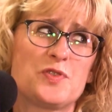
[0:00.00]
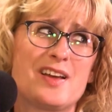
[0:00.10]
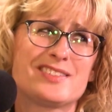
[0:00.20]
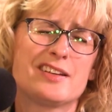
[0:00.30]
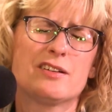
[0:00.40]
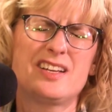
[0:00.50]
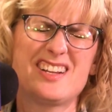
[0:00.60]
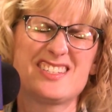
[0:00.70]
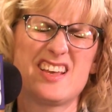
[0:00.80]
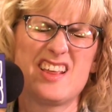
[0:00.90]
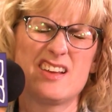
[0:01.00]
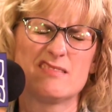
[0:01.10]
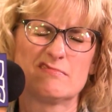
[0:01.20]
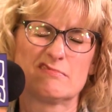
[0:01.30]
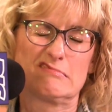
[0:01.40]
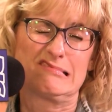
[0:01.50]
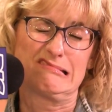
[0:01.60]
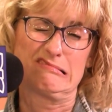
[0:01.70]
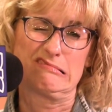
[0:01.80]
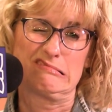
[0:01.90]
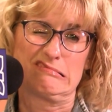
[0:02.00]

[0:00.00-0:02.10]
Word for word: fries here. Can I say yeah. that? I do. I do